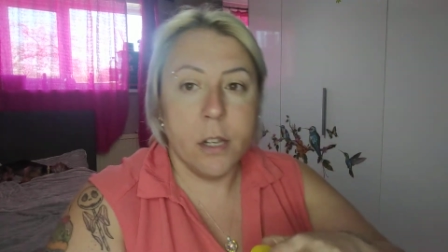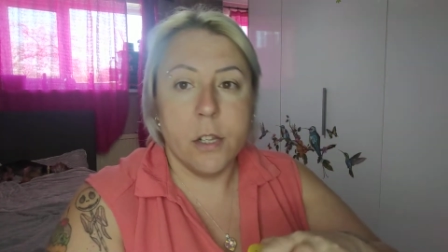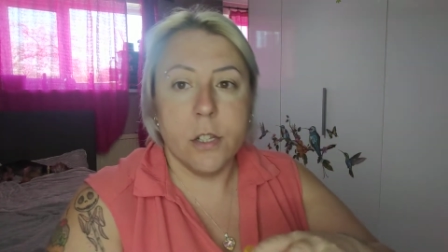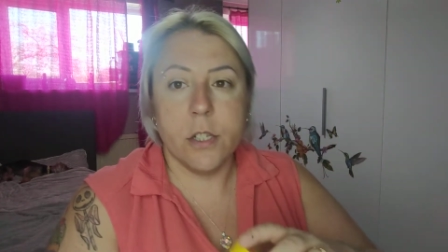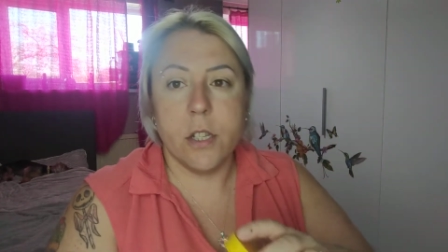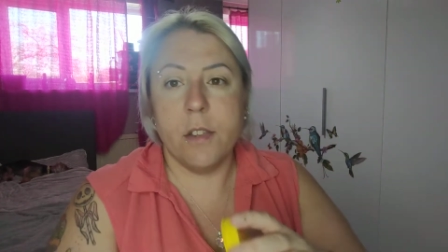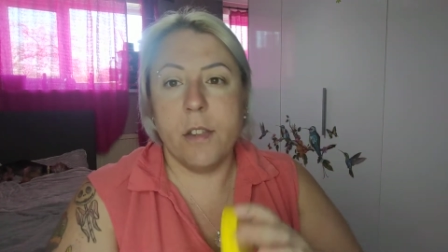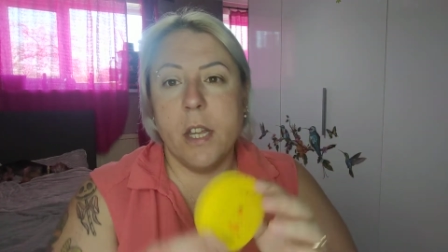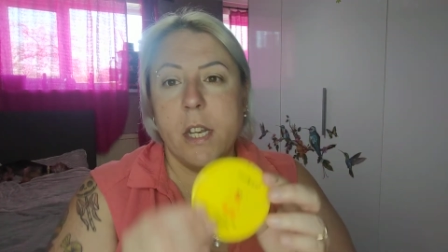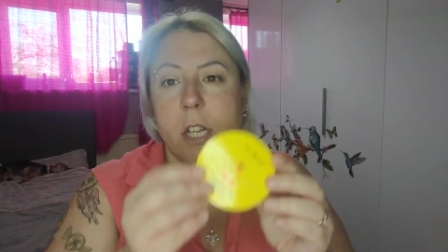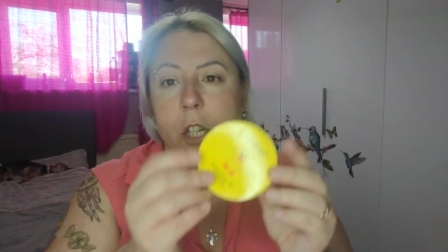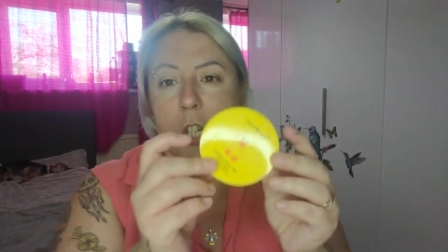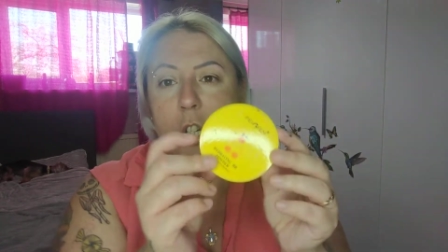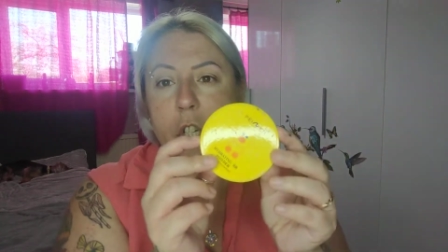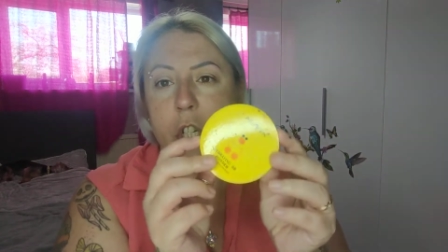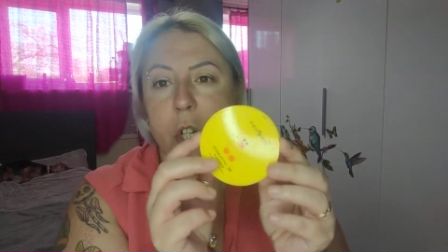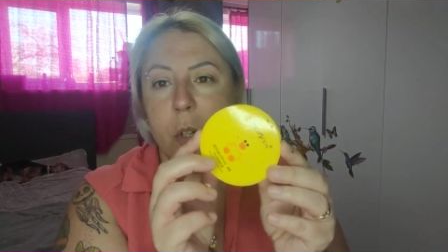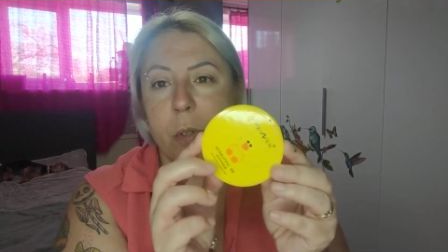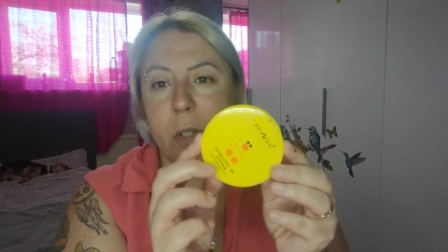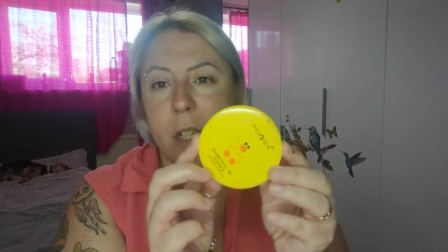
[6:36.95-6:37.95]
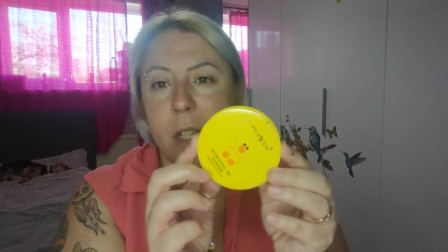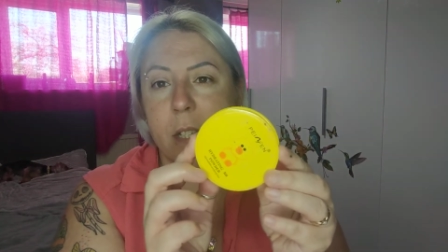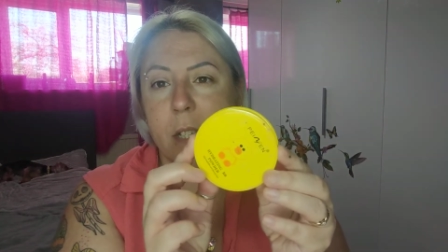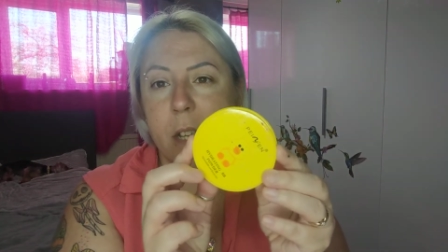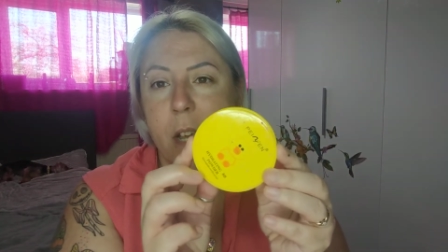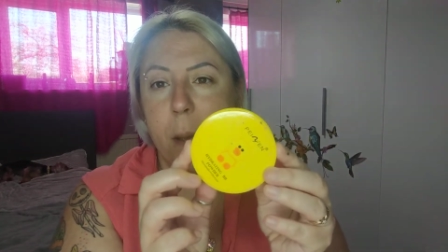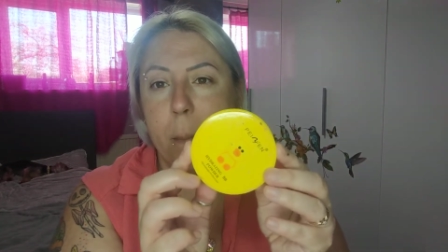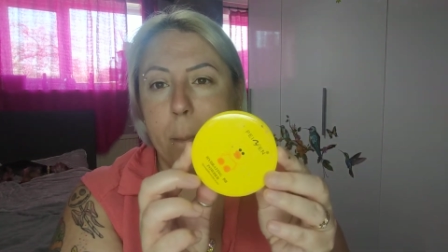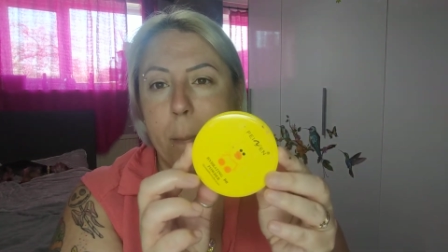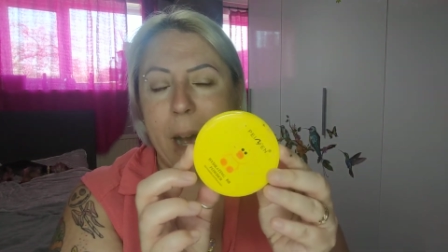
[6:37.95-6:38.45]
So then I just use this
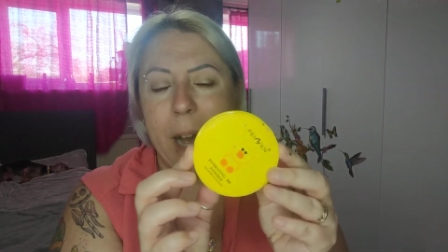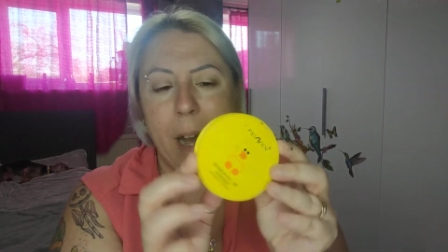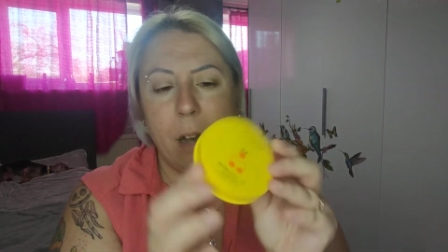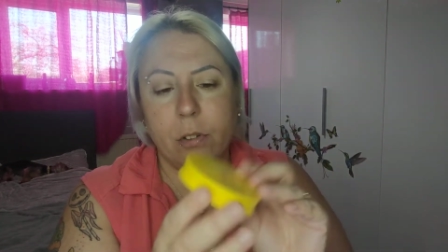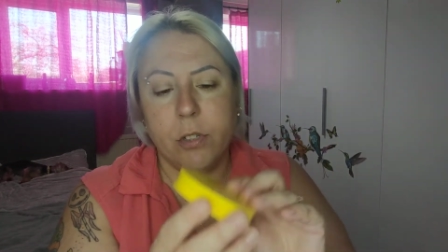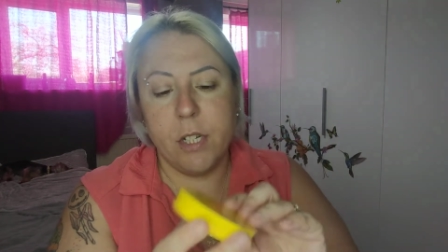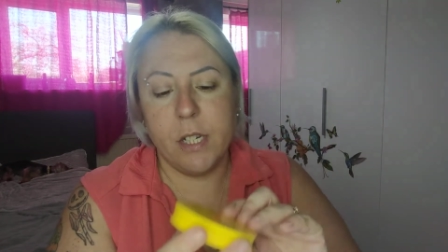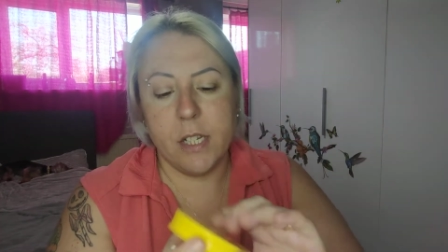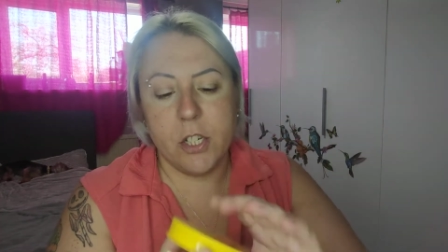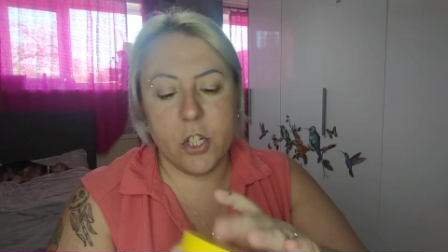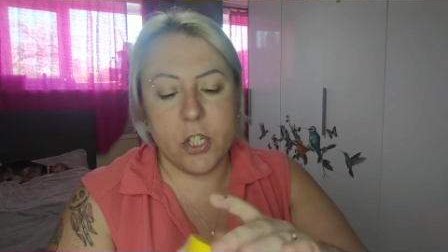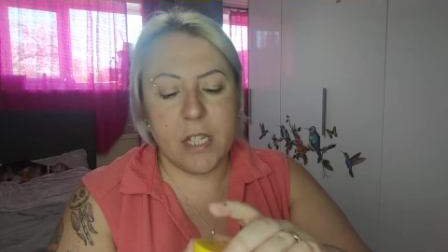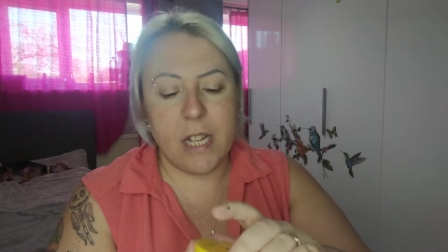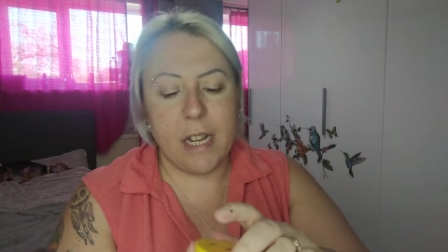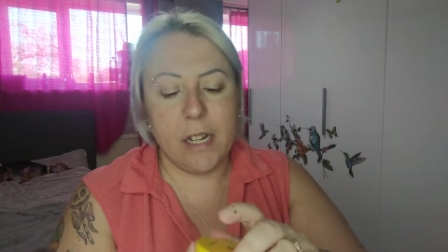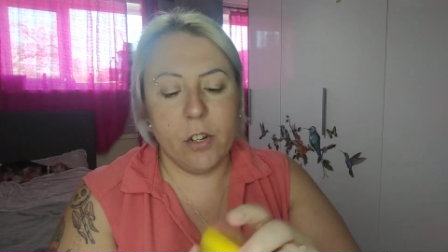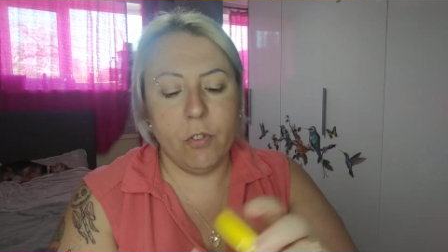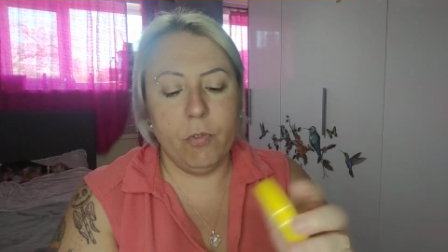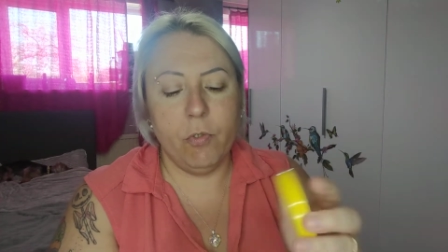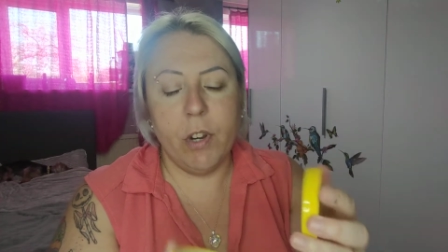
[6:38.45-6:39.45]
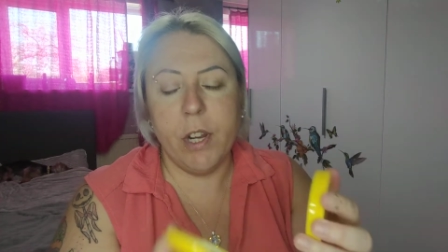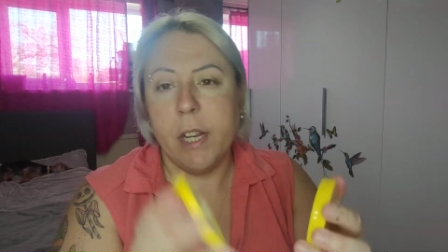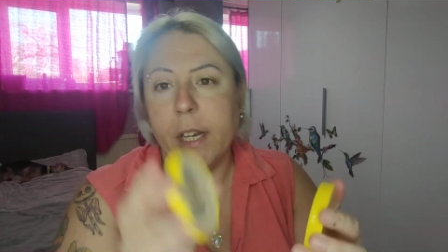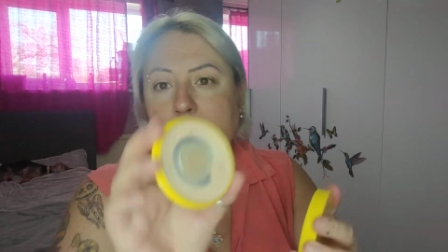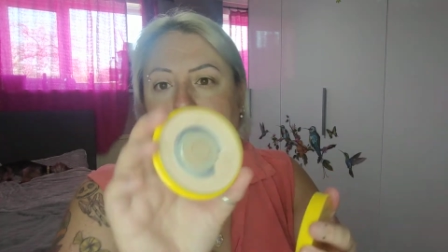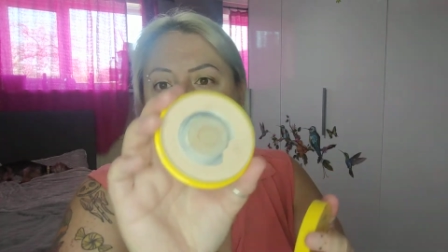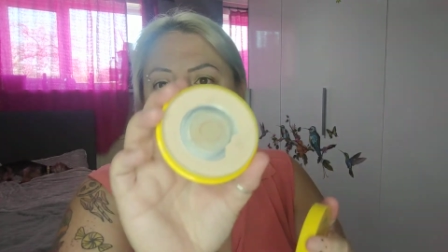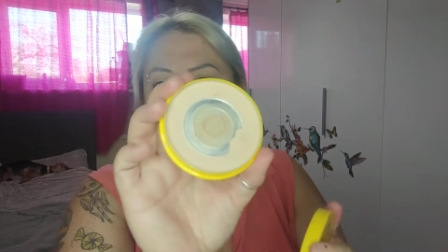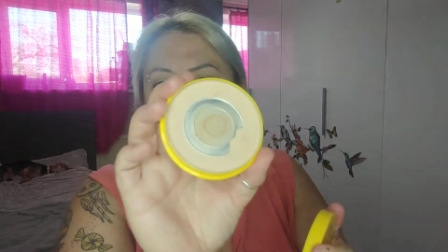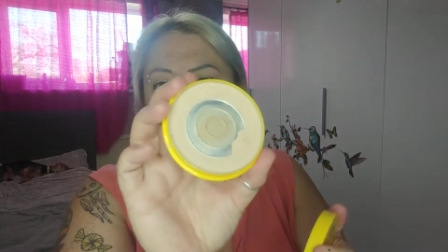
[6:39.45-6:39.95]
powder. It's just like a
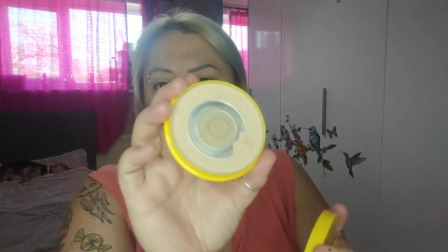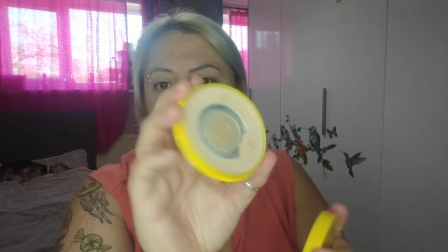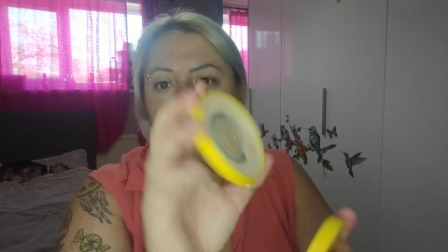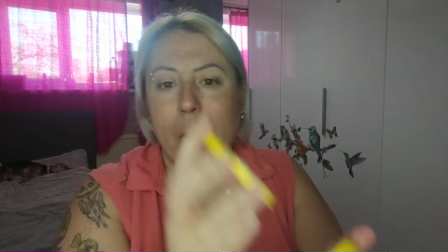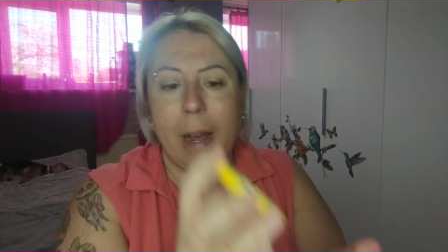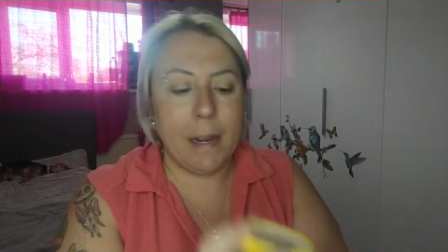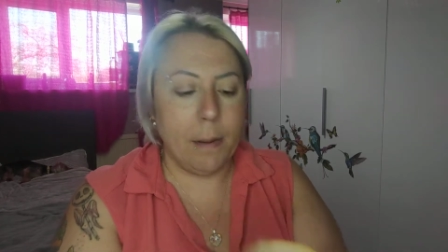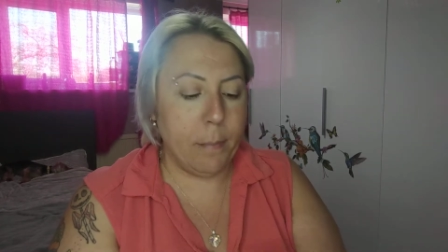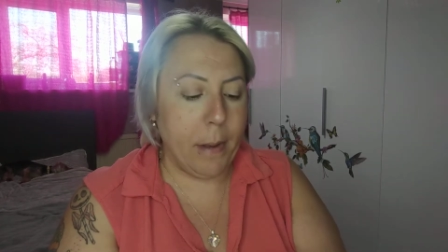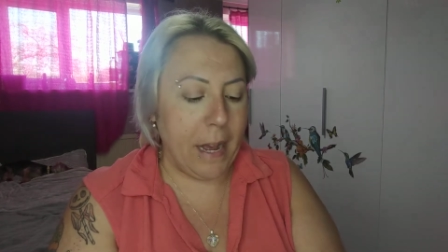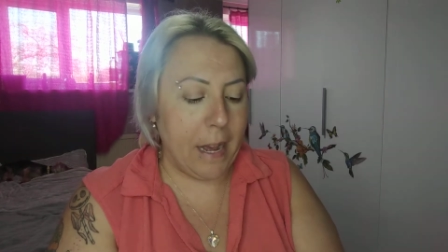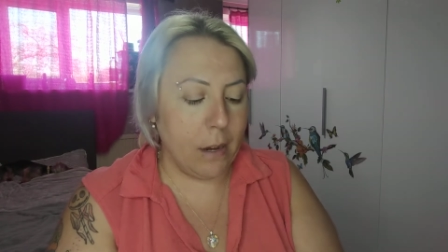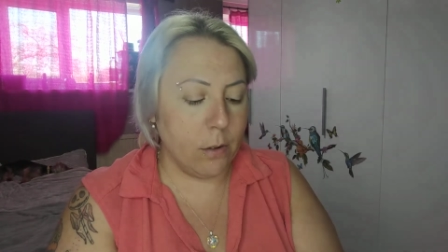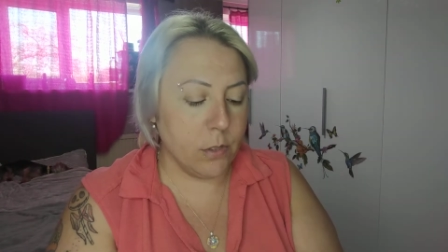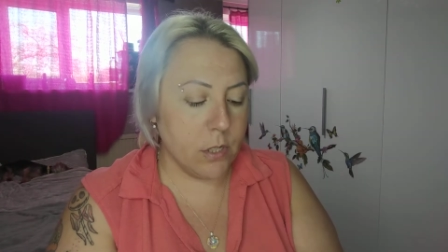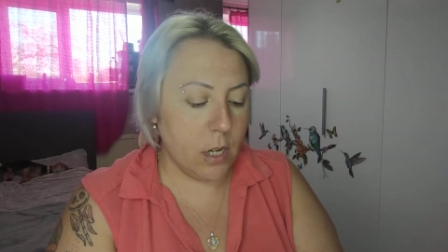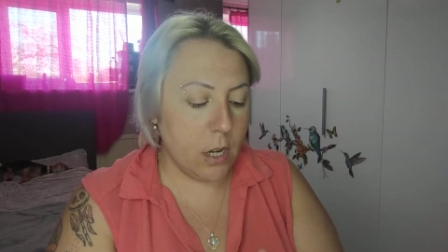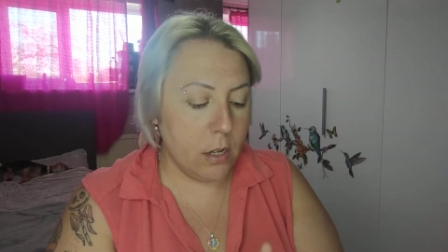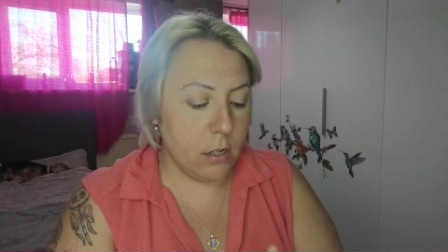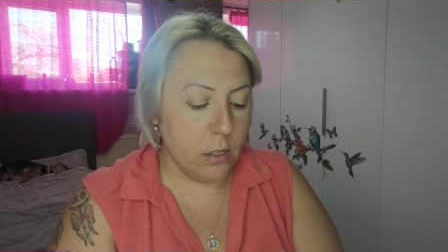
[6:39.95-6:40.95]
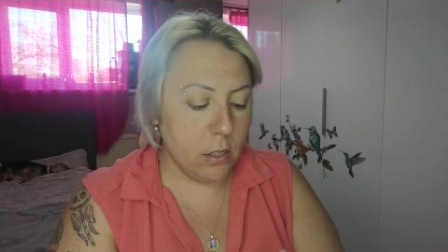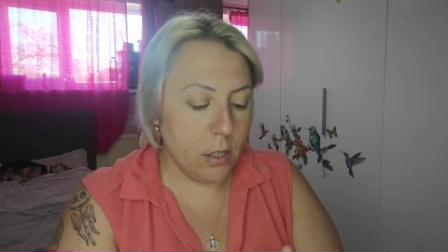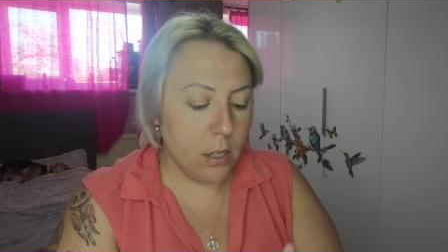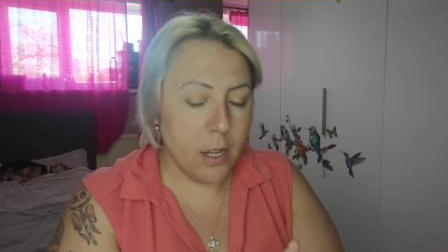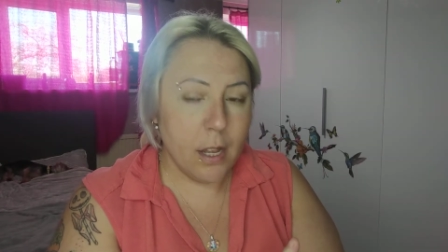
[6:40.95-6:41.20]
really, really white powder.